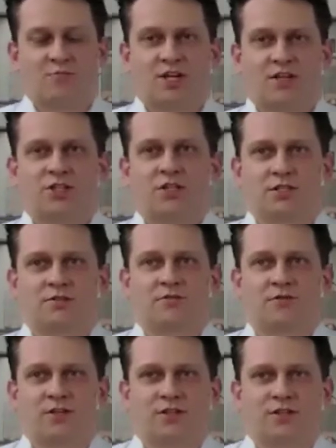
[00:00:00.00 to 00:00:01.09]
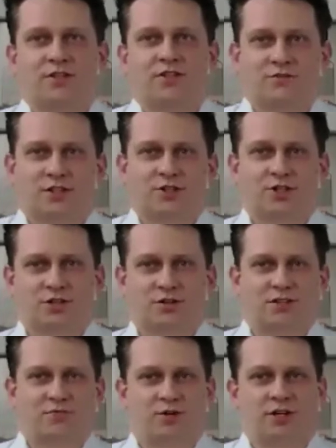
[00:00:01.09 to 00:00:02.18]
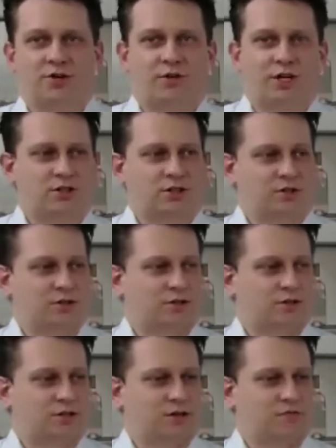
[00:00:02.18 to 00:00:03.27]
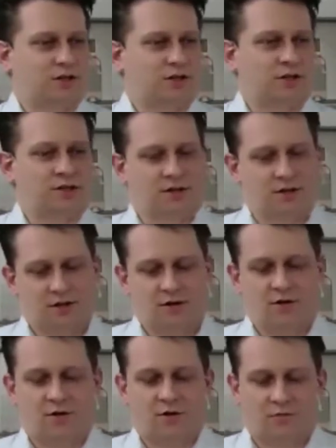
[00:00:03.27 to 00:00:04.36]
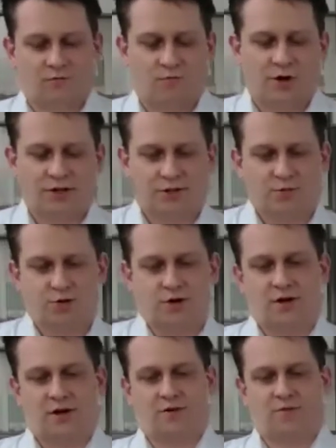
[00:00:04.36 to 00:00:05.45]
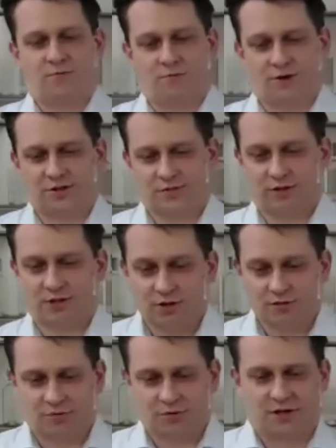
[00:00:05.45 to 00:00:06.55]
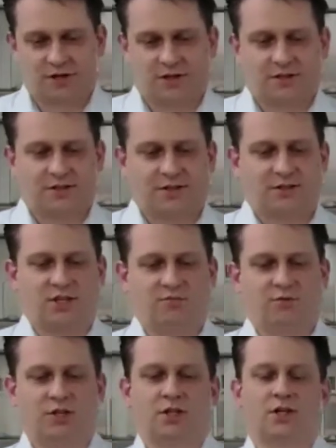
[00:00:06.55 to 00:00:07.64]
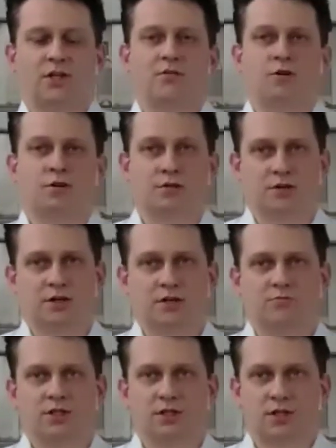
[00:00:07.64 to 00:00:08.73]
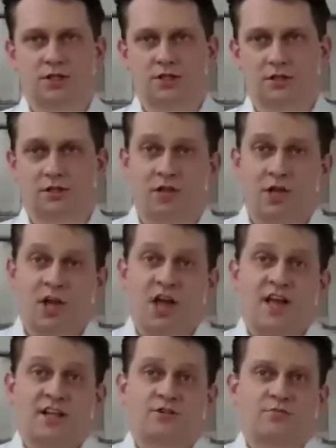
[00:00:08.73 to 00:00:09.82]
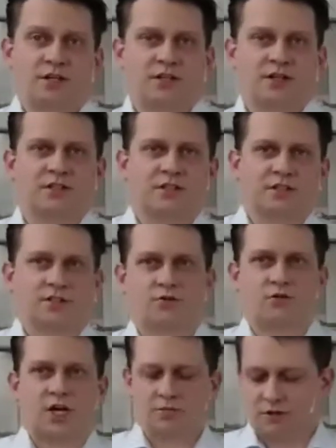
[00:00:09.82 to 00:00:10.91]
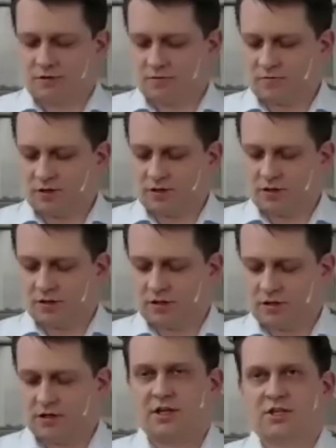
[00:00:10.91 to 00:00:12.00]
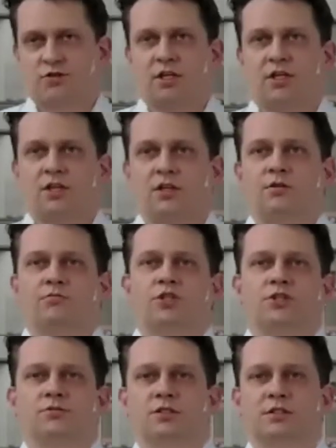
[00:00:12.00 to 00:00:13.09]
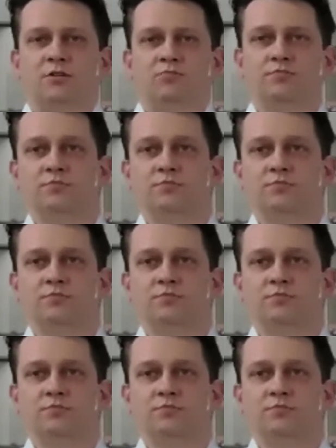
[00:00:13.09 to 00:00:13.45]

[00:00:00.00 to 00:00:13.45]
But I just want to show this one equation to give you an idea on what is working and what's not working in CT imaging and what are limitations. And so basically it's described what the X-ray image we see.